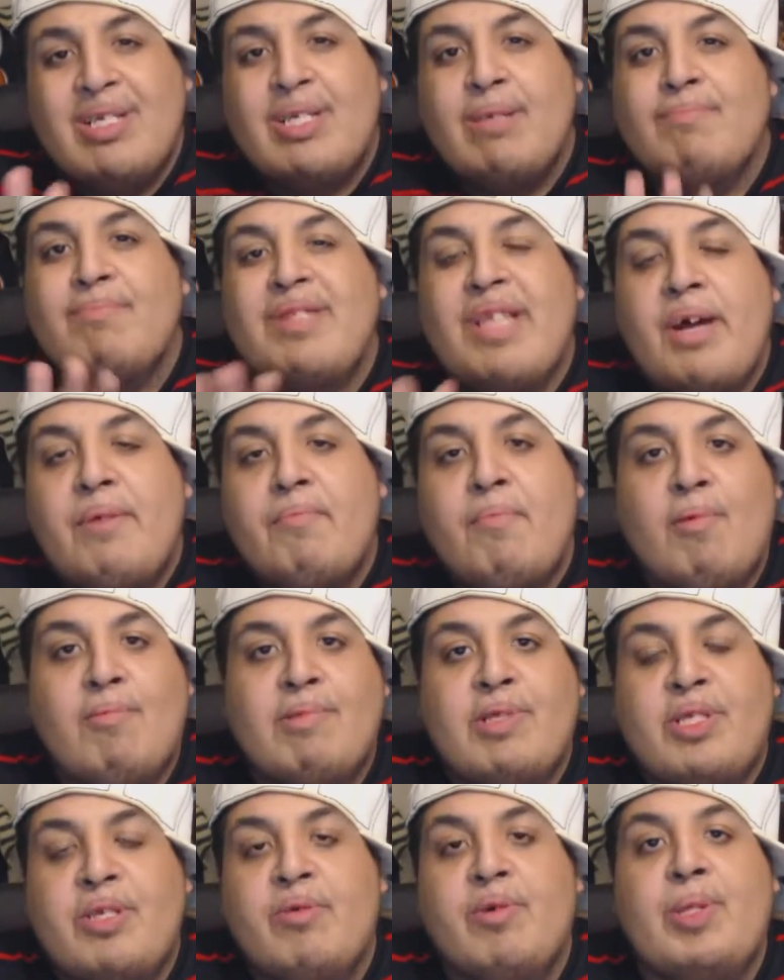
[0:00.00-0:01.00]
some dead
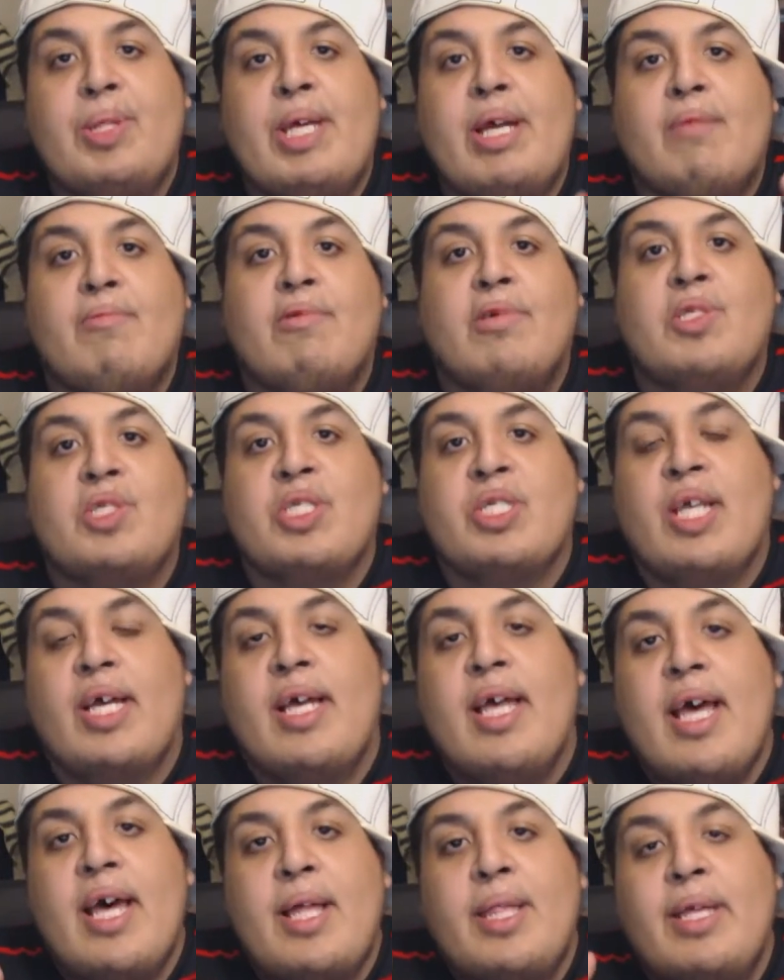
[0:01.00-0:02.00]
moments here or there, was just
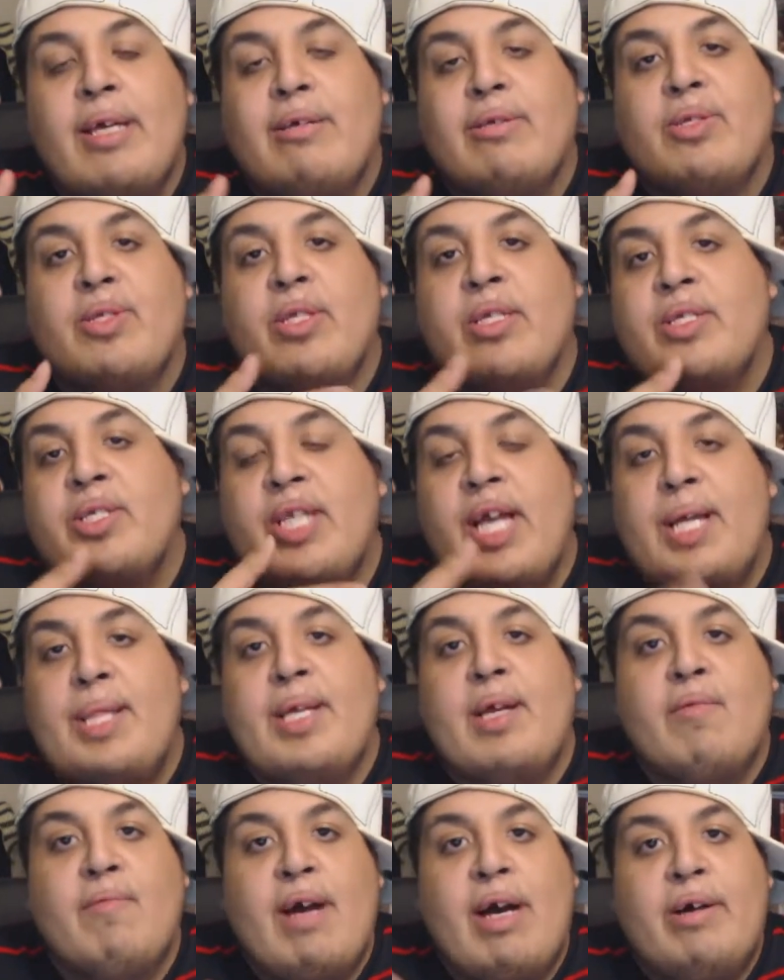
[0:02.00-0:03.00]
like they're
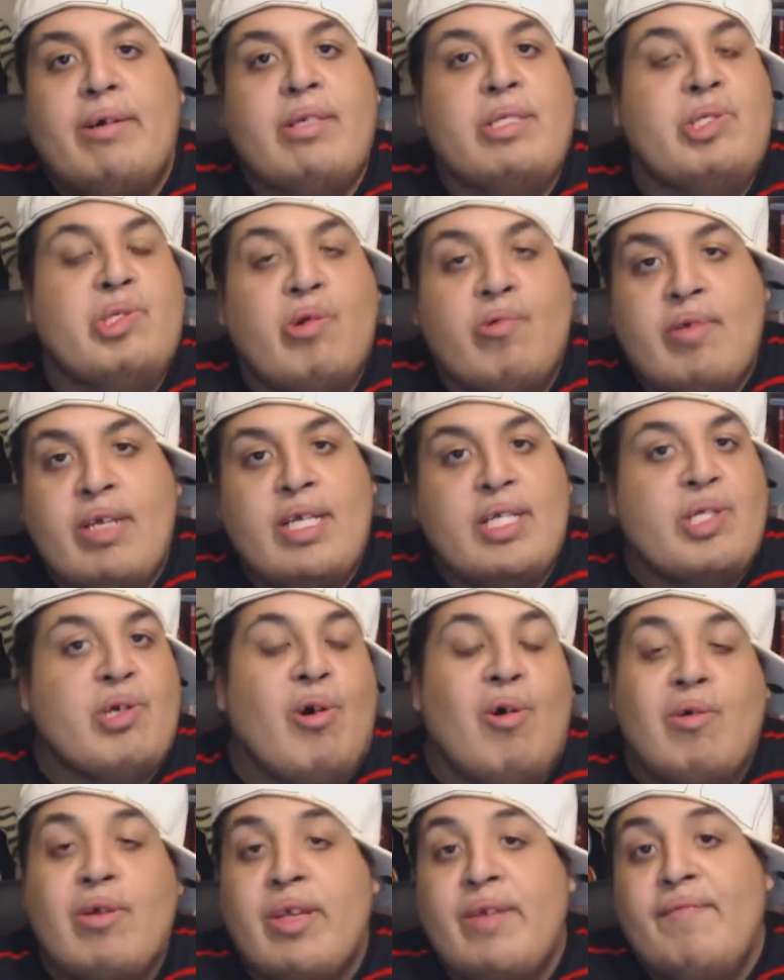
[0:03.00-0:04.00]
standing around and joking and
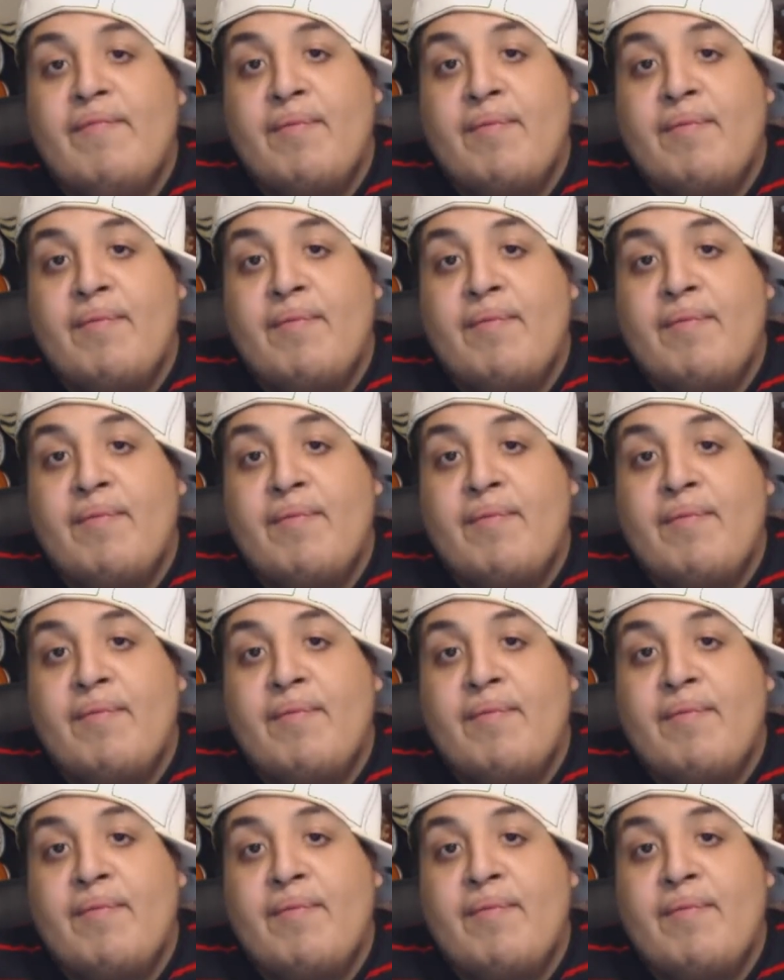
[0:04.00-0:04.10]
talking.